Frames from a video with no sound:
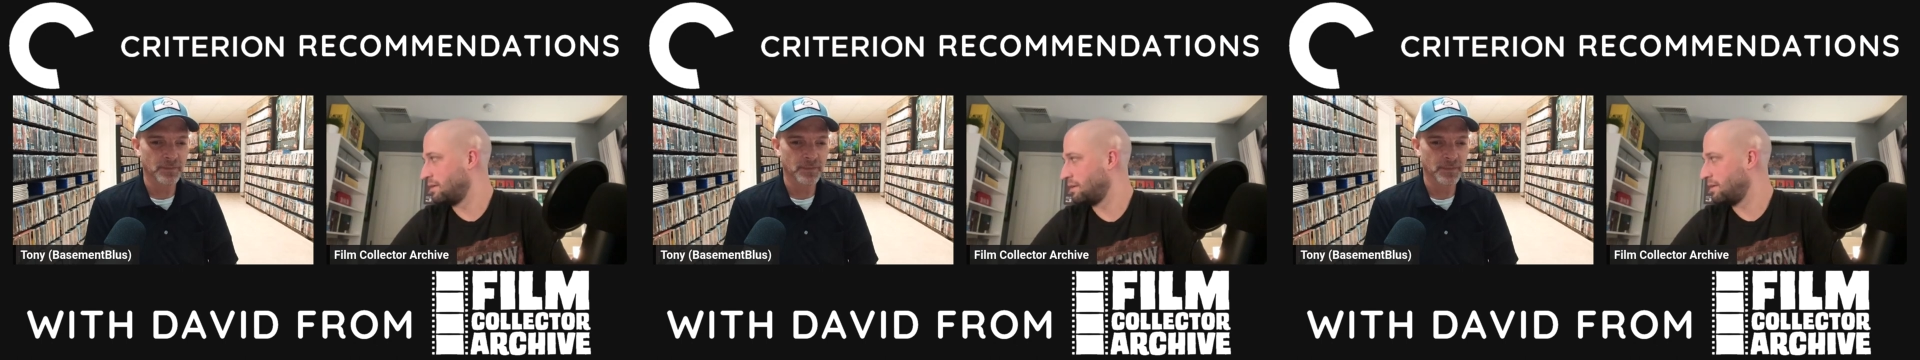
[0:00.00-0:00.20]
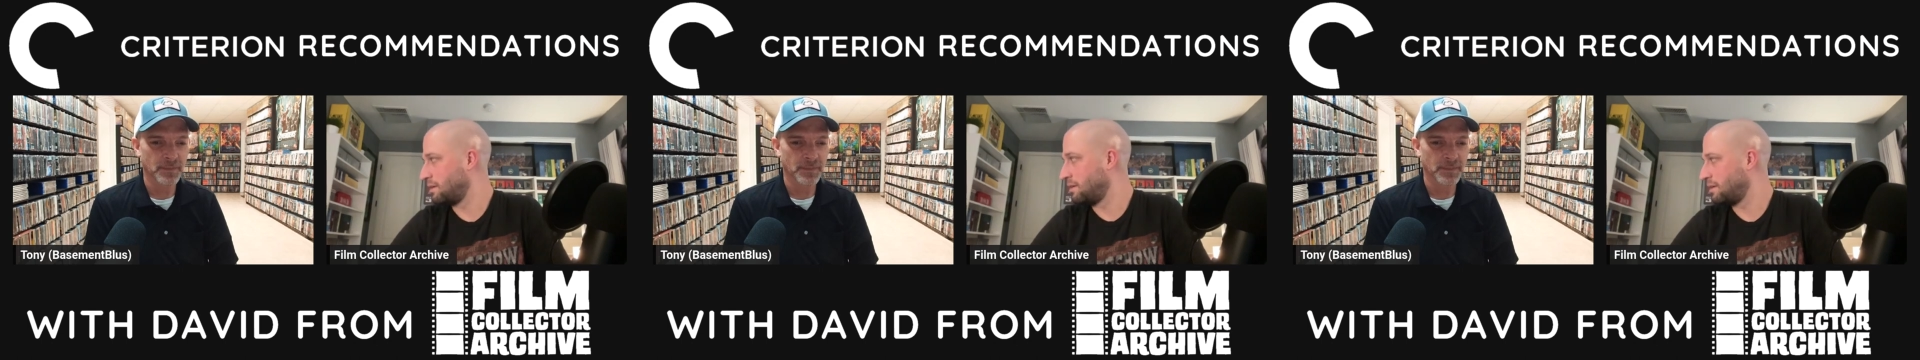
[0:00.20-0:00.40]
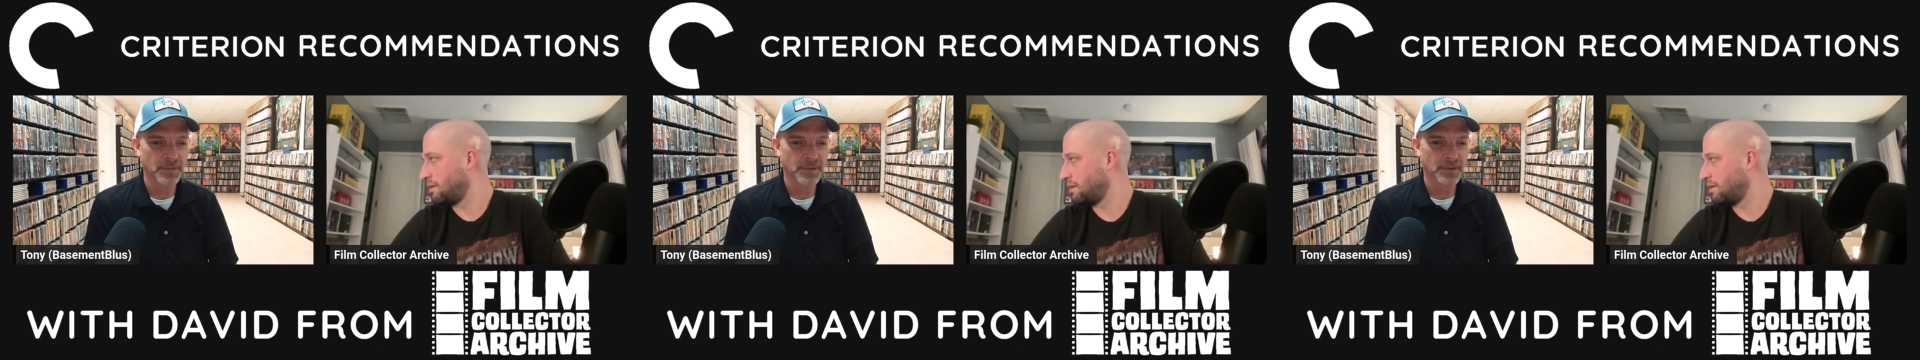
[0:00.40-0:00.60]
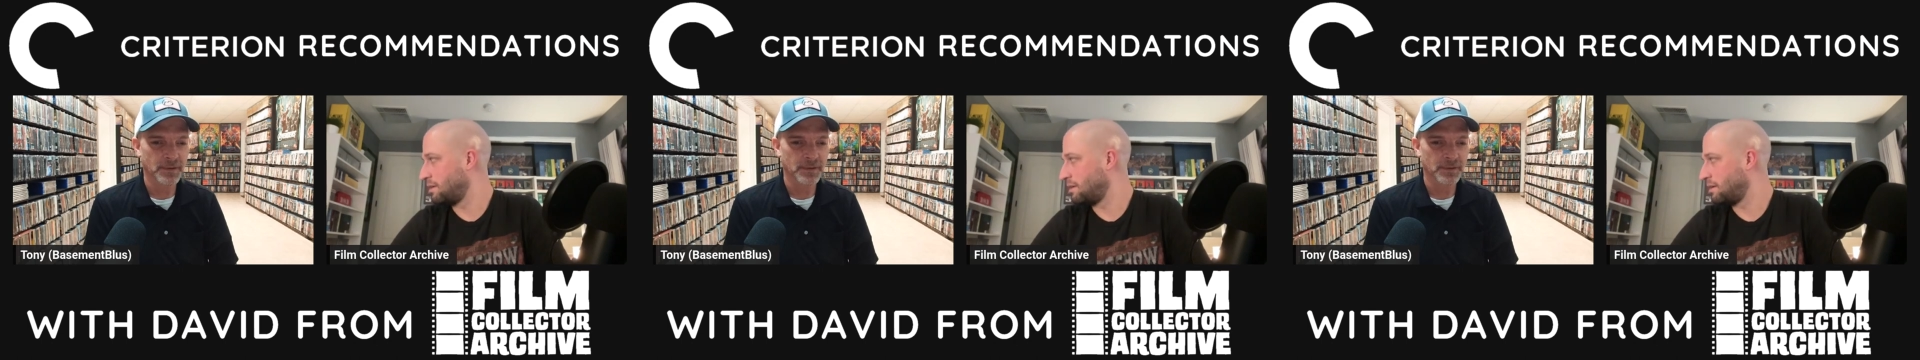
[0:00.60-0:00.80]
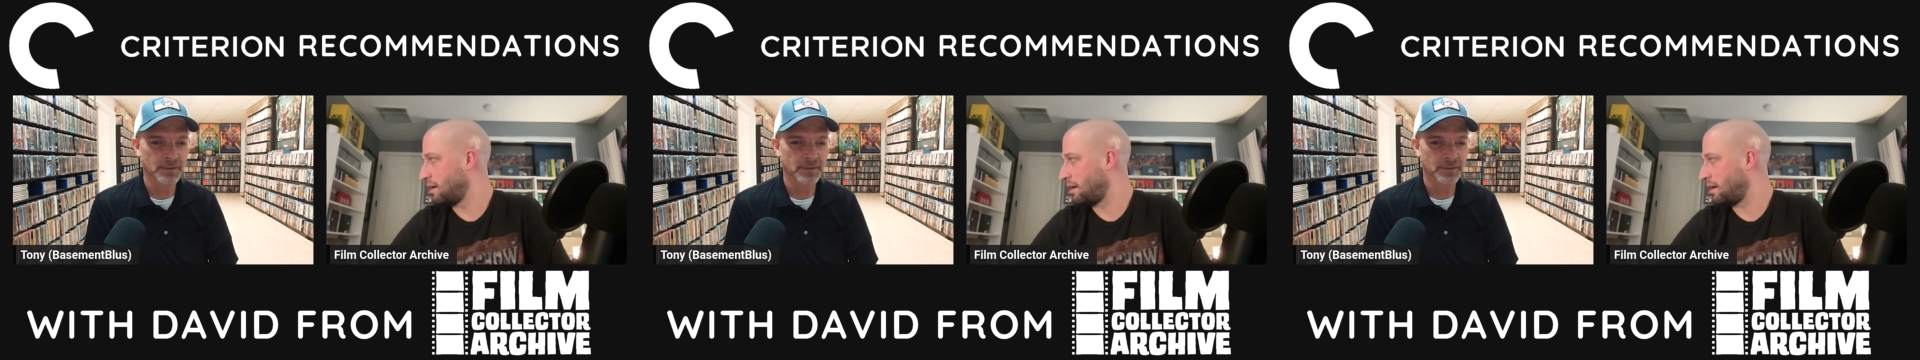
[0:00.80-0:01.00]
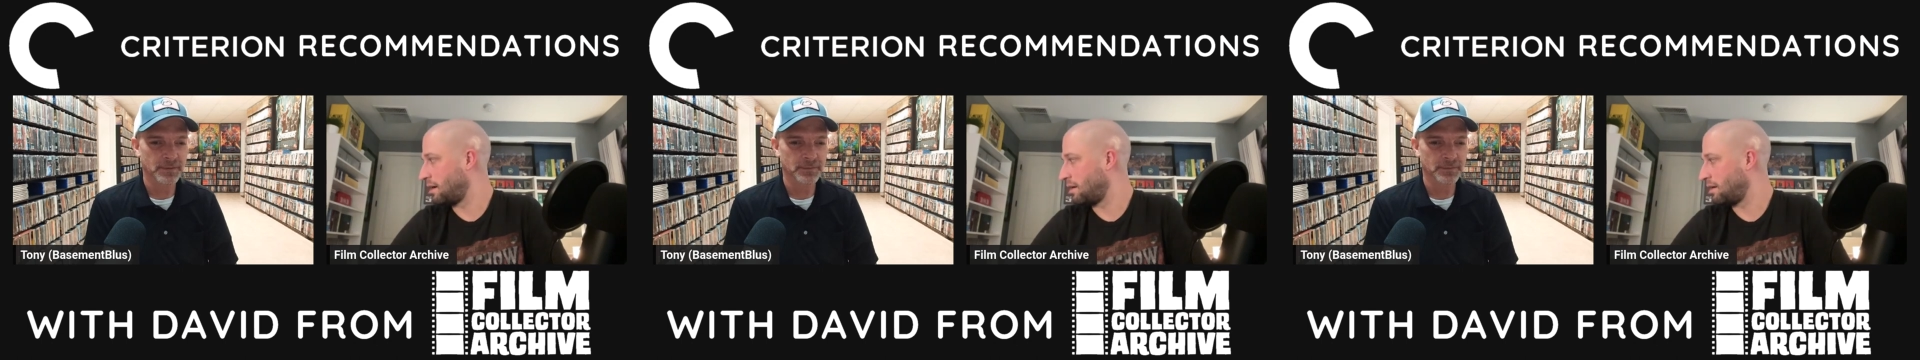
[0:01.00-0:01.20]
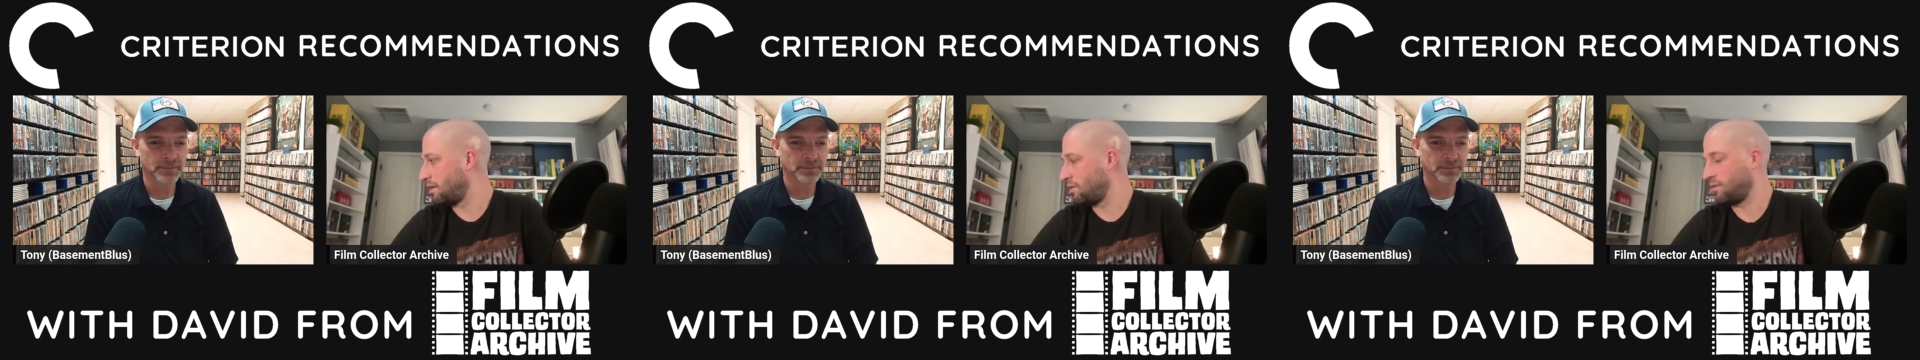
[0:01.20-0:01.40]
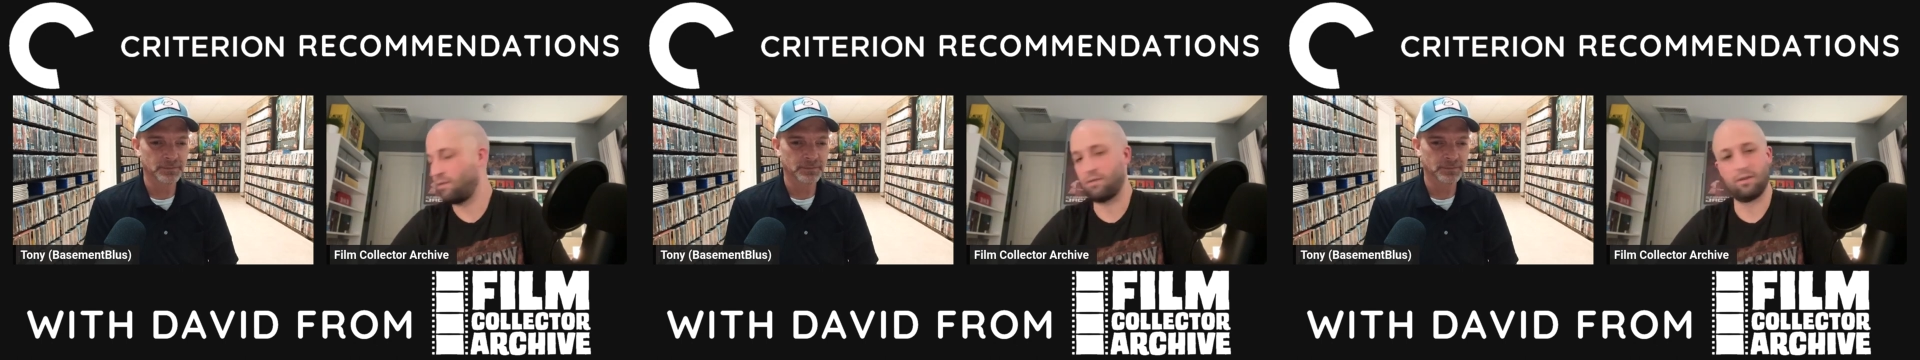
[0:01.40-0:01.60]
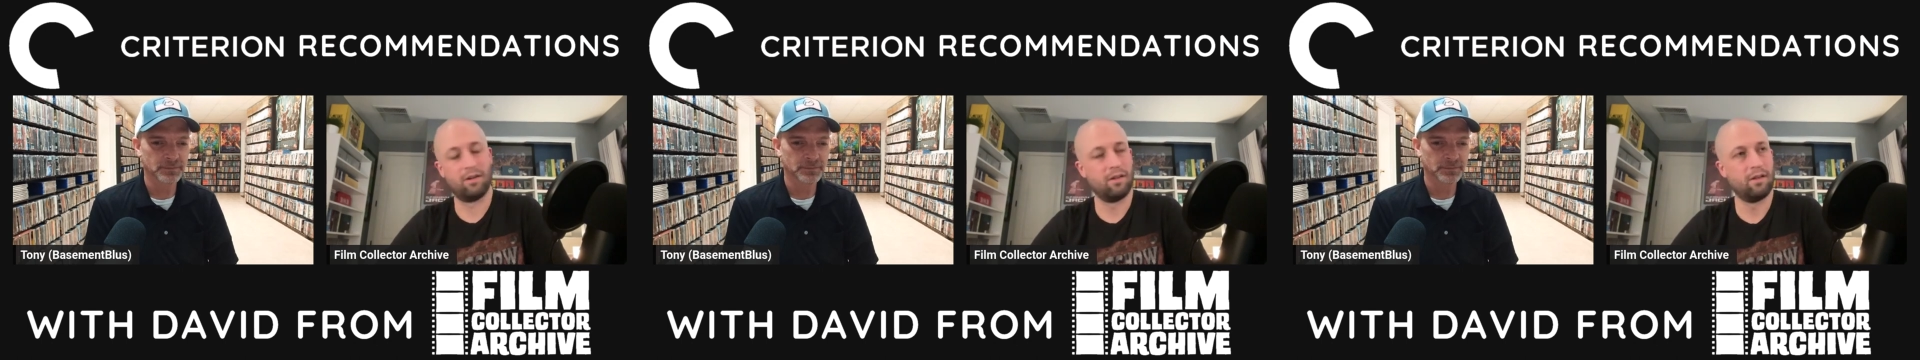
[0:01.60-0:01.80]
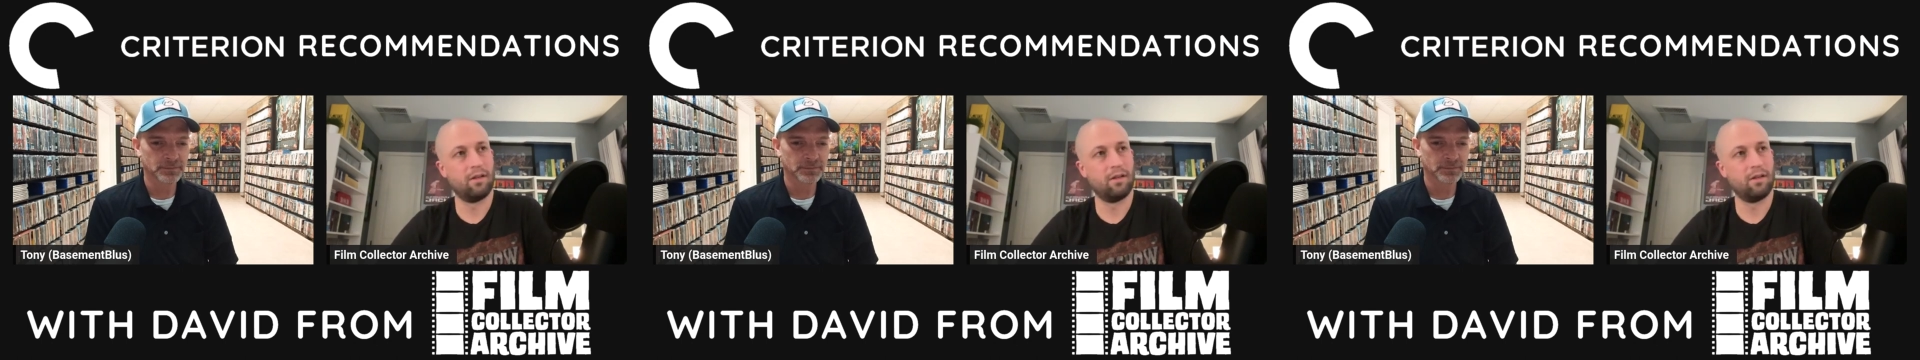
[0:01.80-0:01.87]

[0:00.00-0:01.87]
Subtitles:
No one is speaking in this clip.